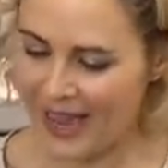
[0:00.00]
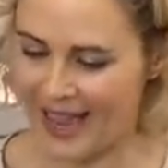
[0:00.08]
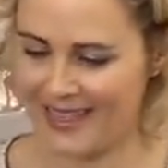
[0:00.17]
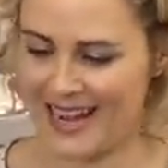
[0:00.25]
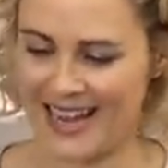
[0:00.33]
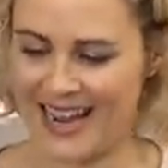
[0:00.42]

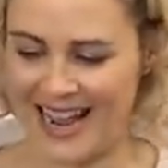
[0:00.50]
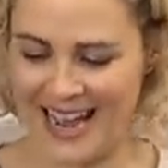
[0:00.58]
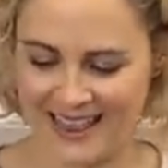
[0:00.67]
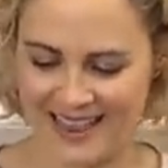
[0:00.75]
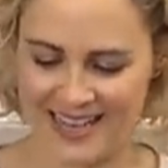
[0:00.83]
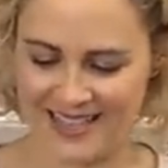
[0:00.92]
and then I
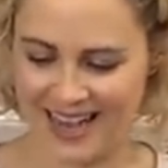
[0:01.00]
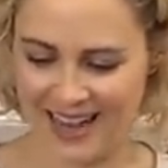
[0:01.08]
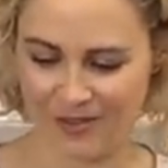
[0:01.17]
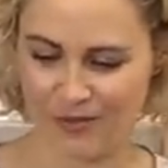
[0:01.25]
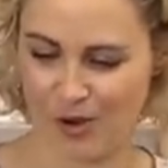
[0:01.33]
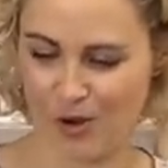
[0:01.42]
had these
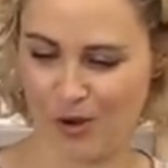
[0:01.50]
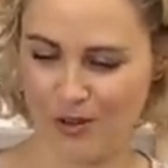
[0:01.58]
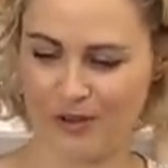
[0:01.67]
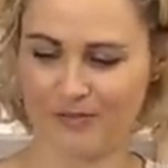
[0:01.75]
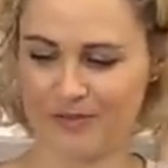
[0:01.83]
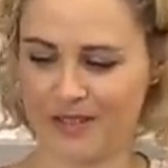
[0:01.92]
kind of
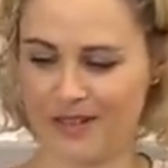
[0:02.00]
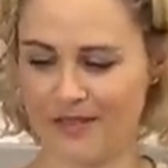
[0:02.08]
columns